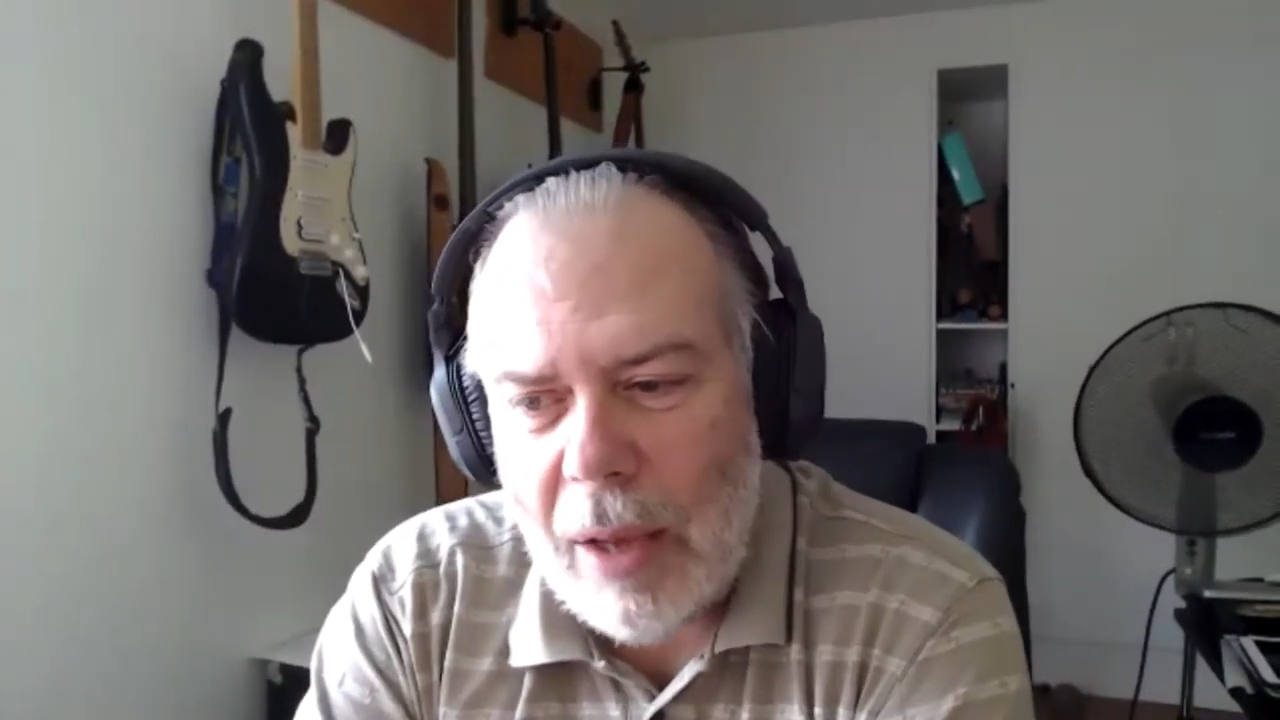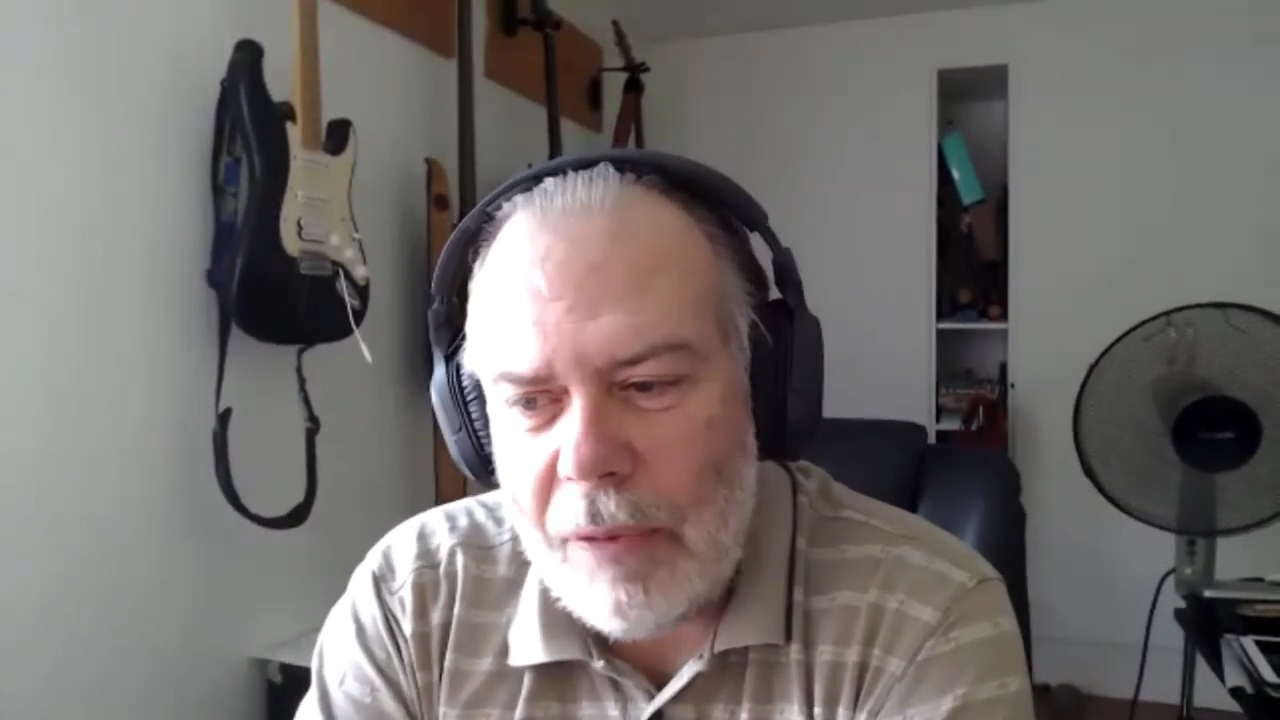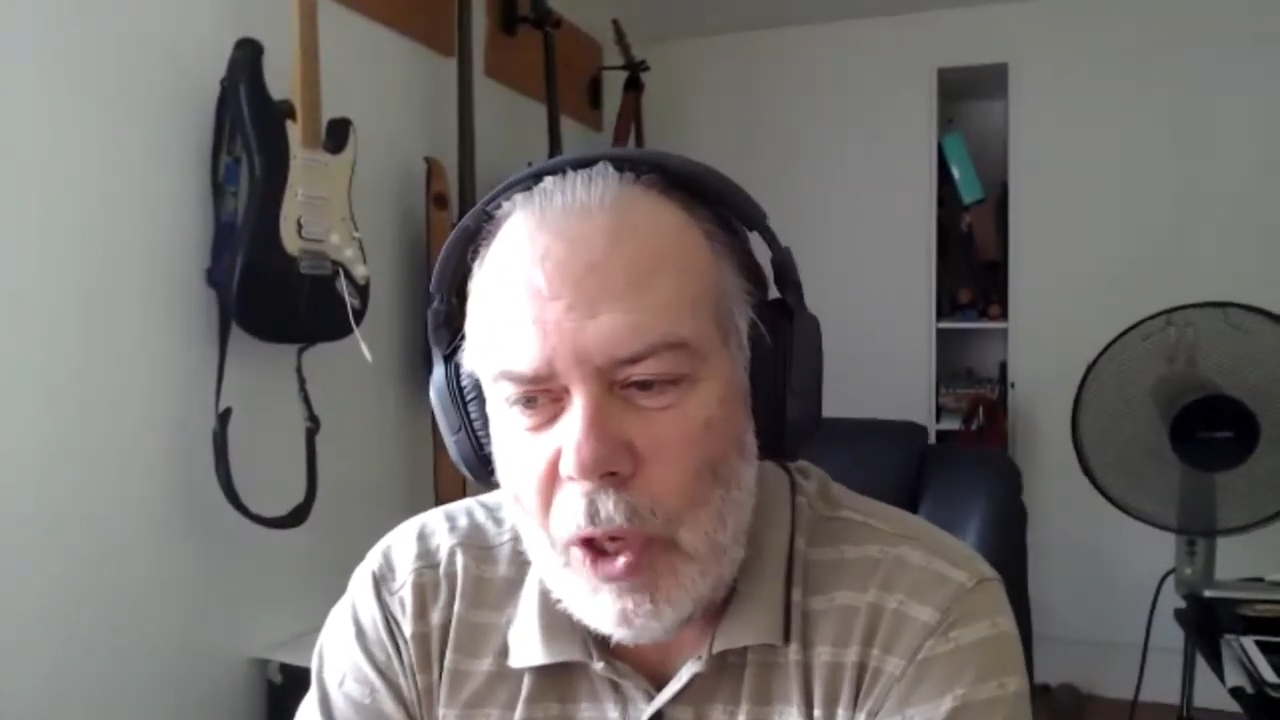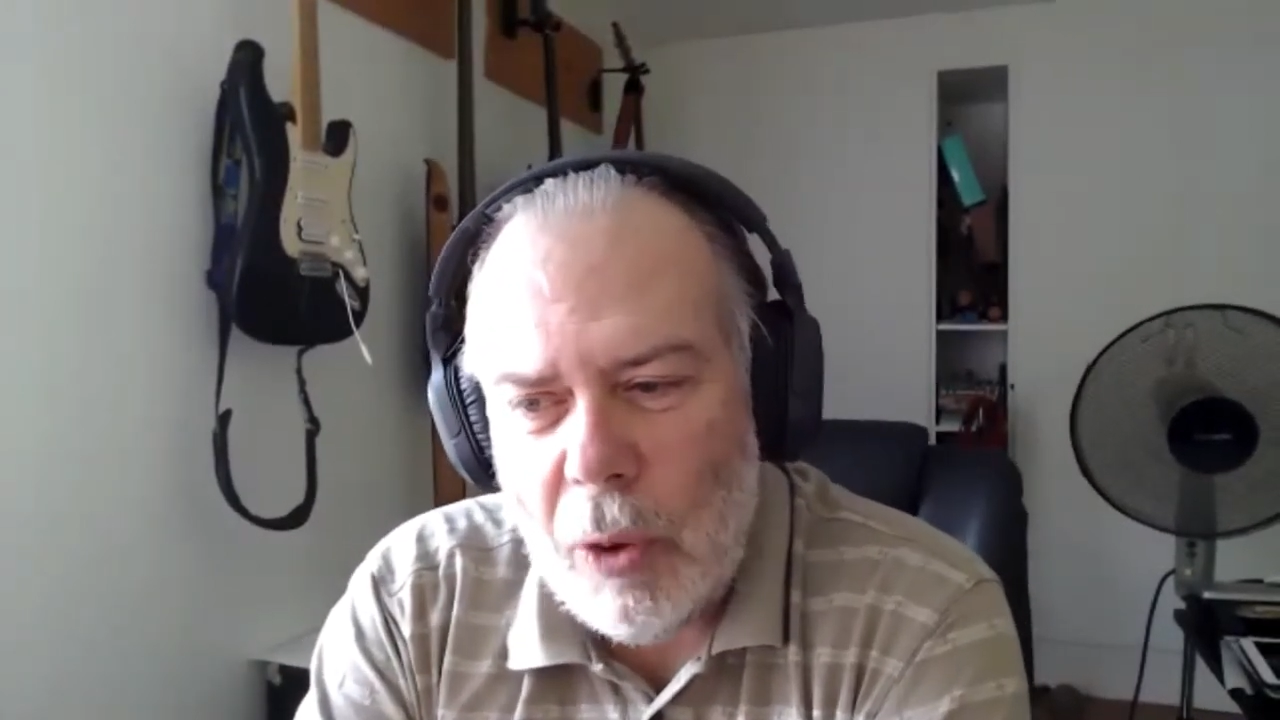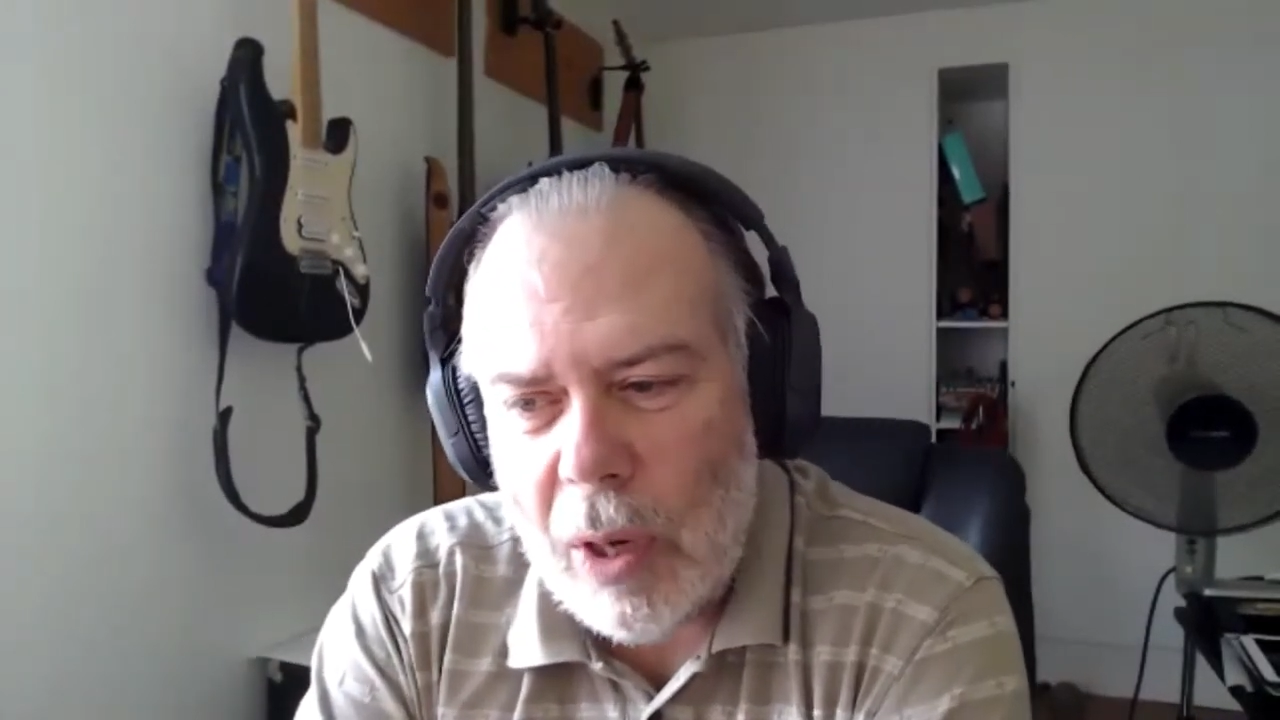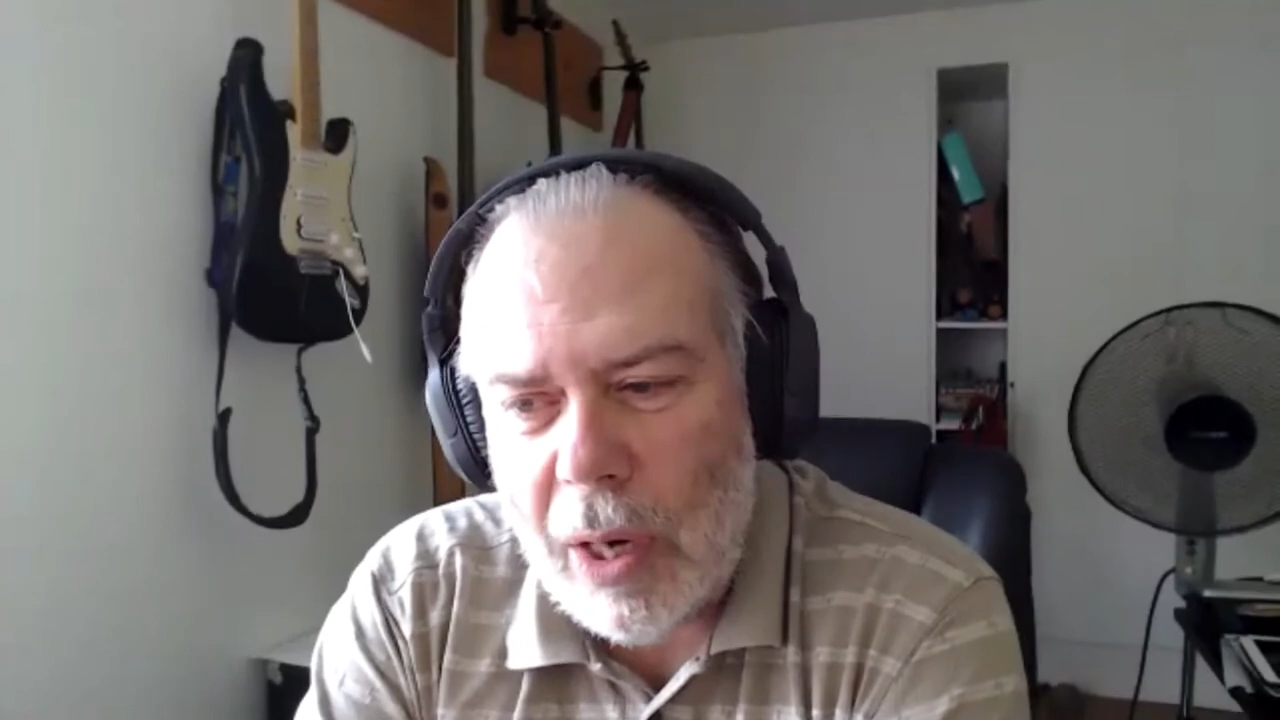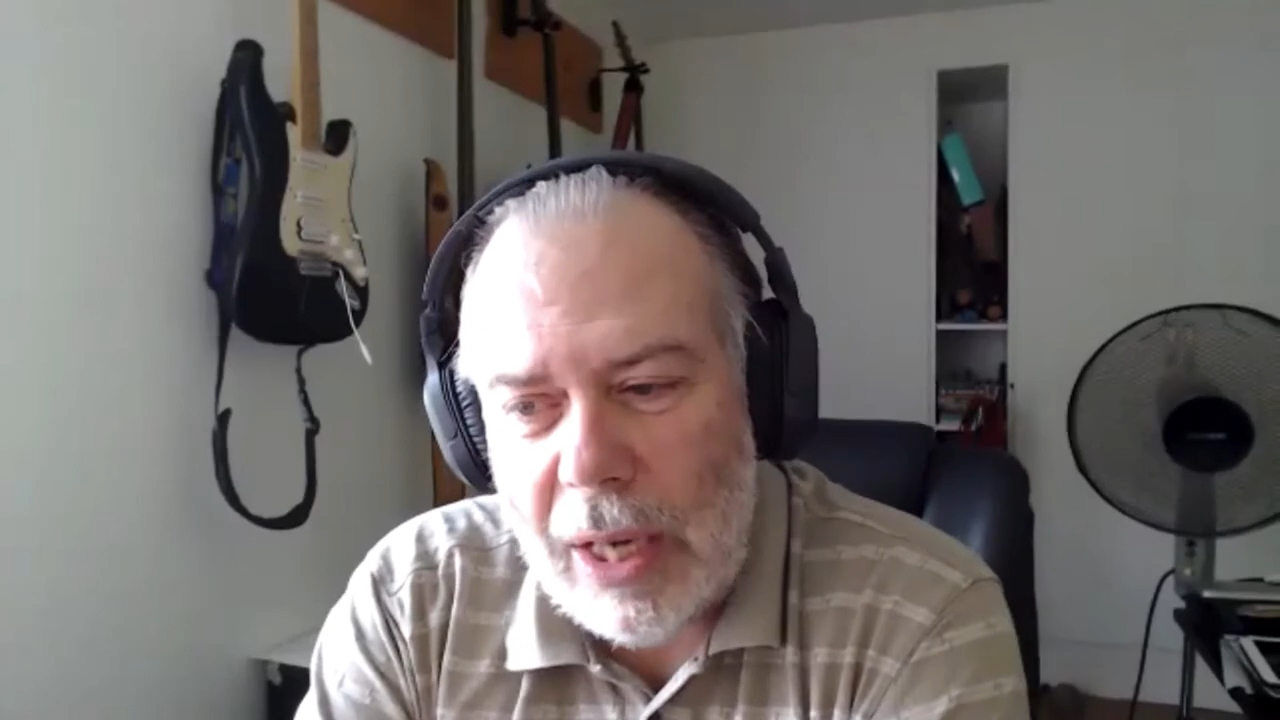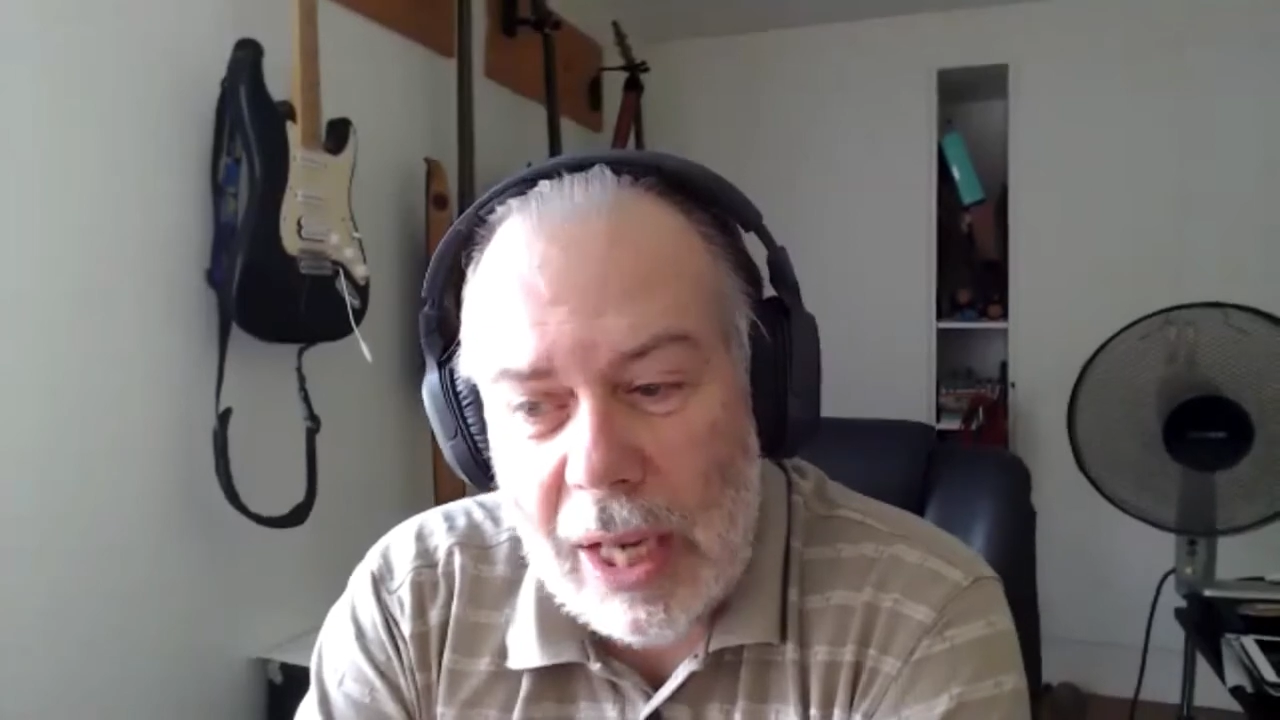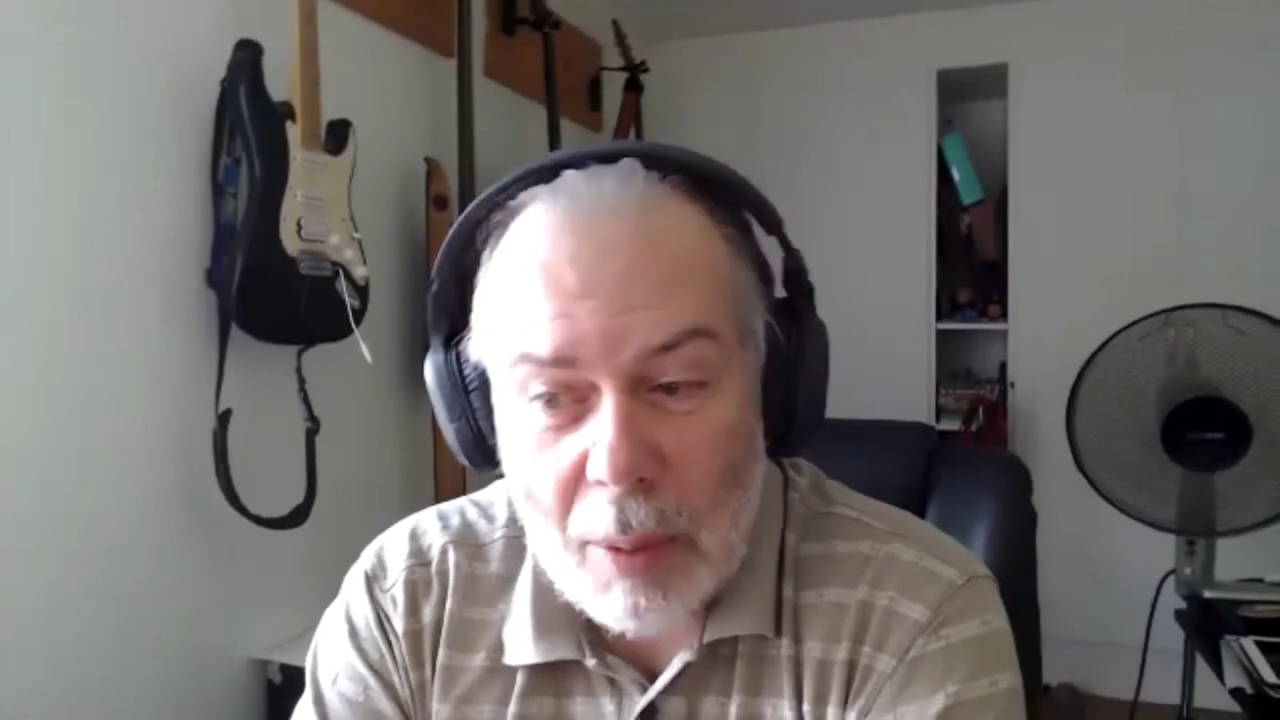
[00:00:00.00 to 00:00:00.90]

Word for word: if you were an